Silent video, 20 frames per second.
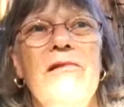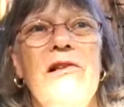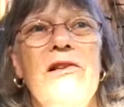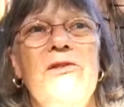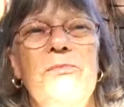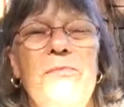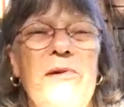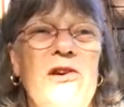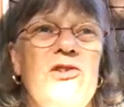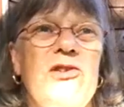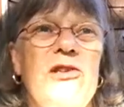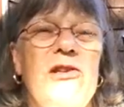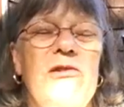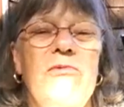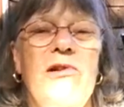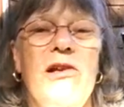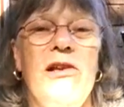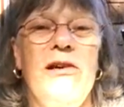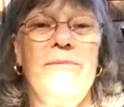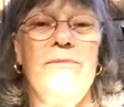especially
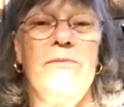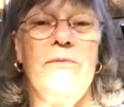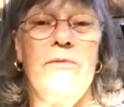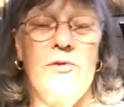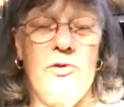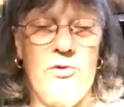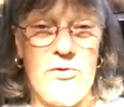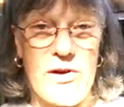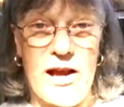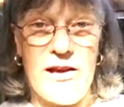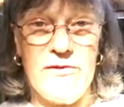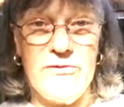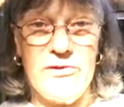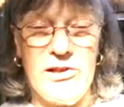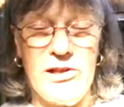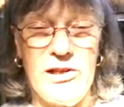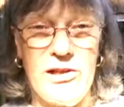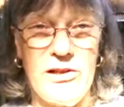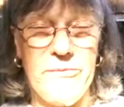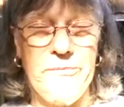when I'm
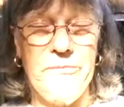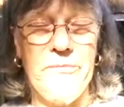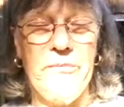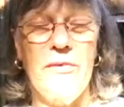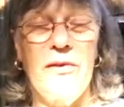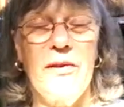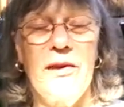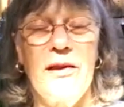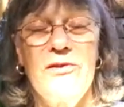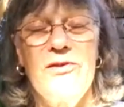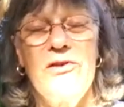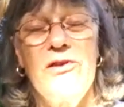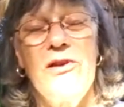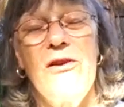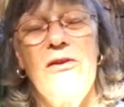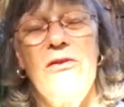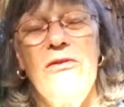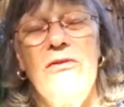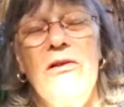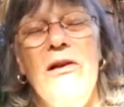traveling.
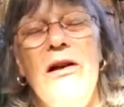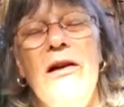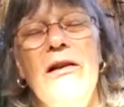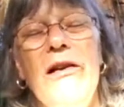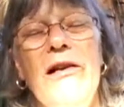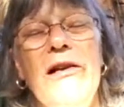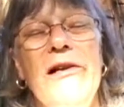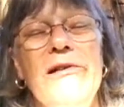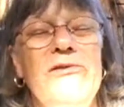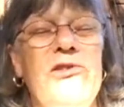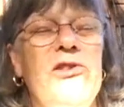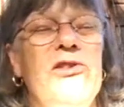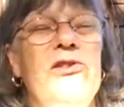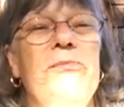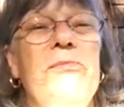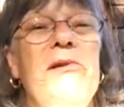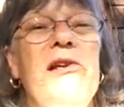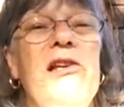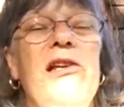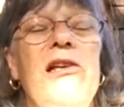So
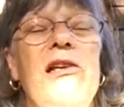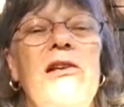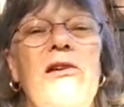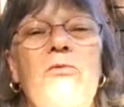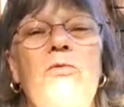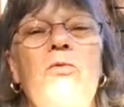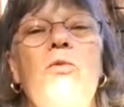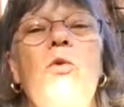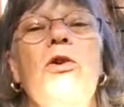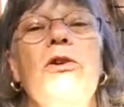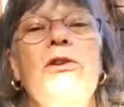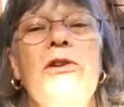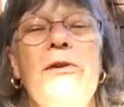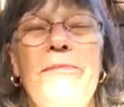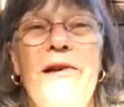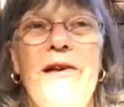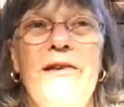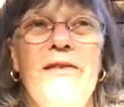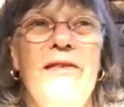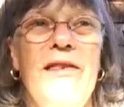just be warned
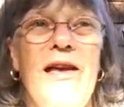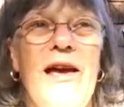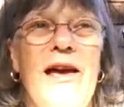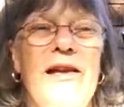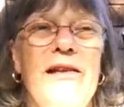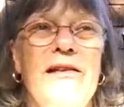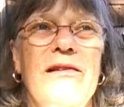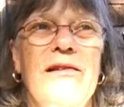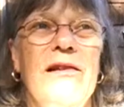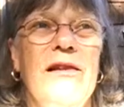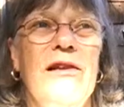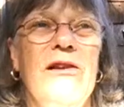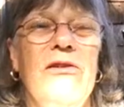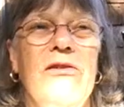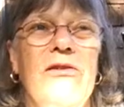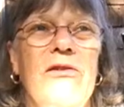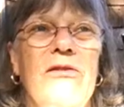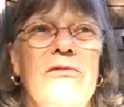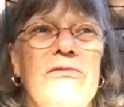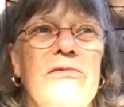about that.
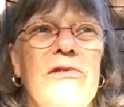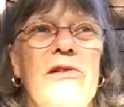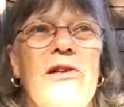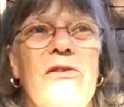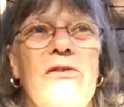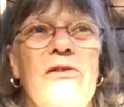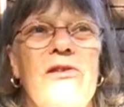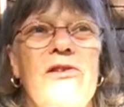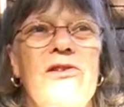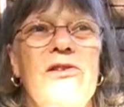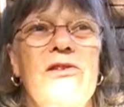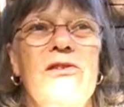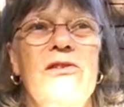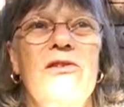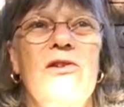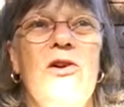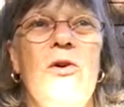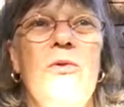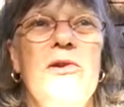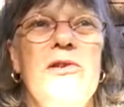There
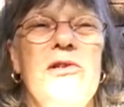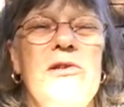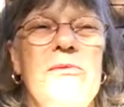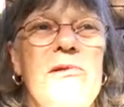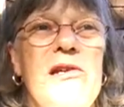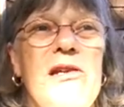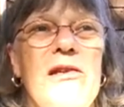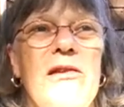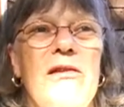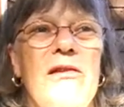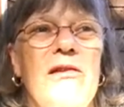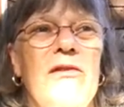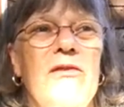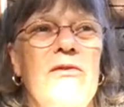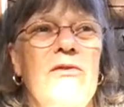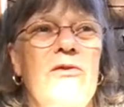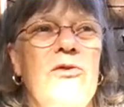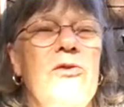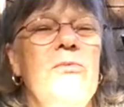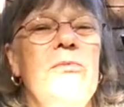isn't going to be
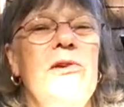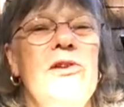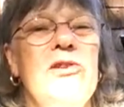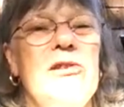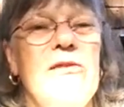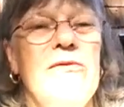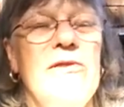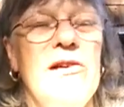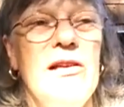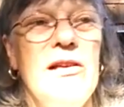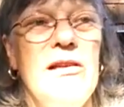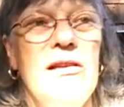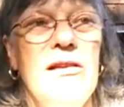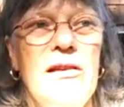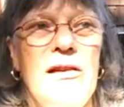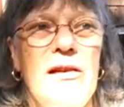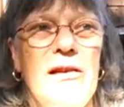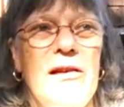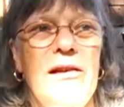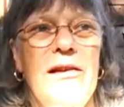too much of a
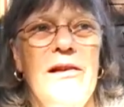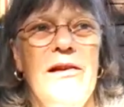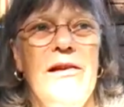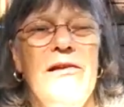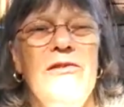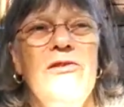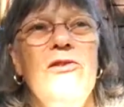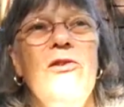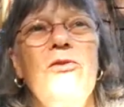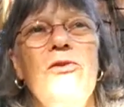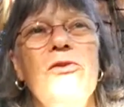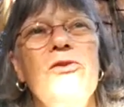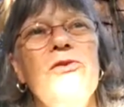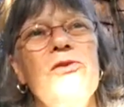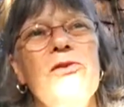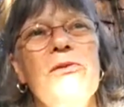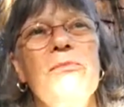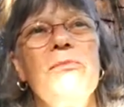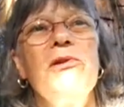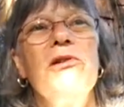
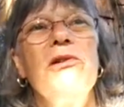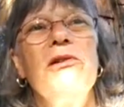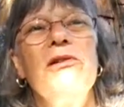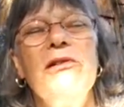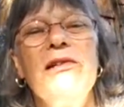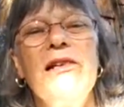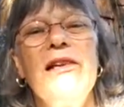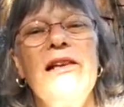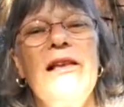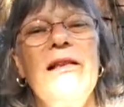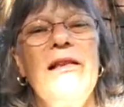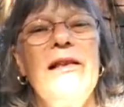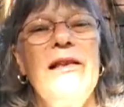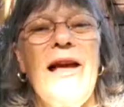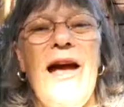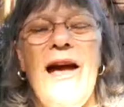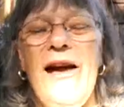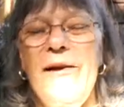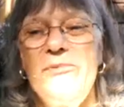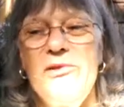noticeable
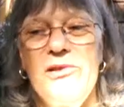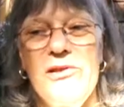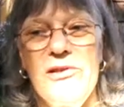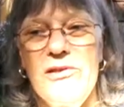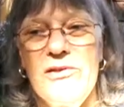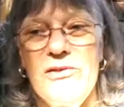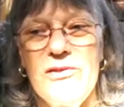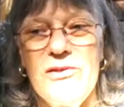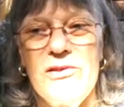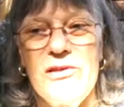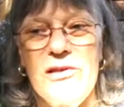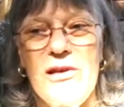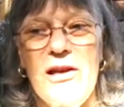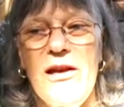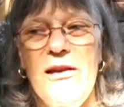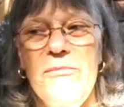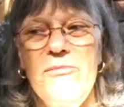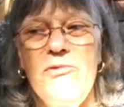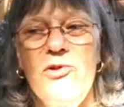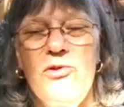absence,
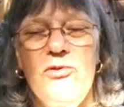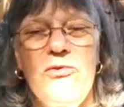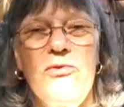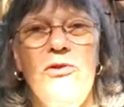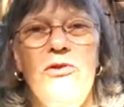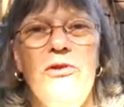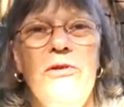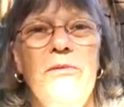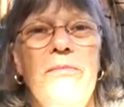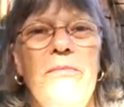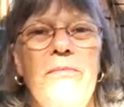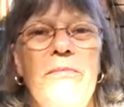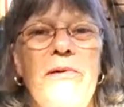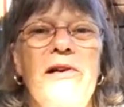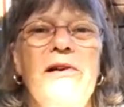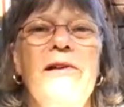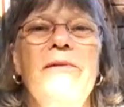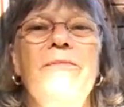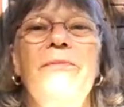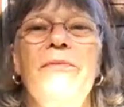I'm sure,
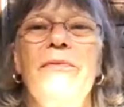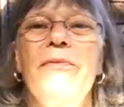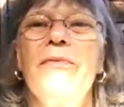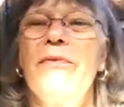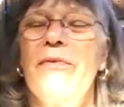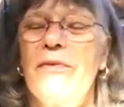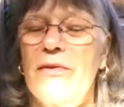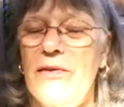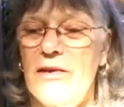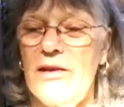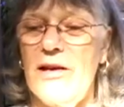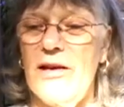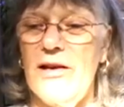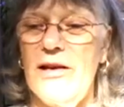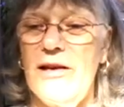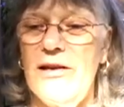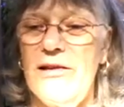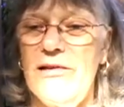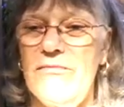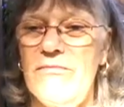but
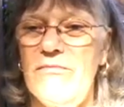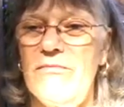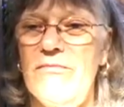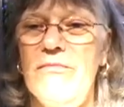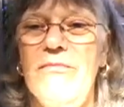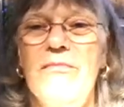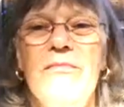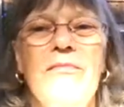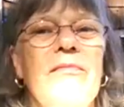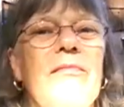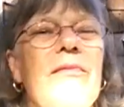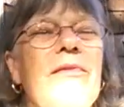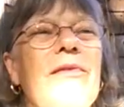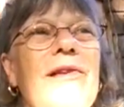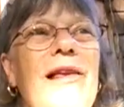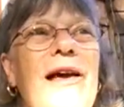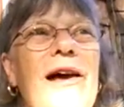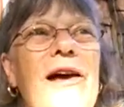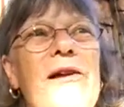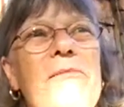I
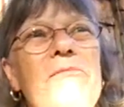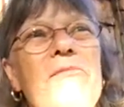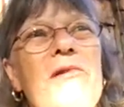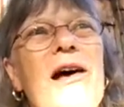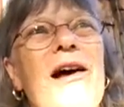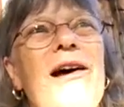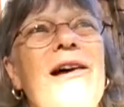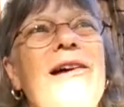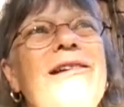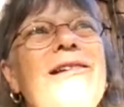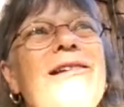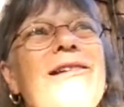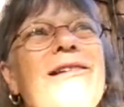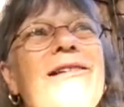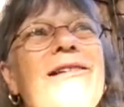am not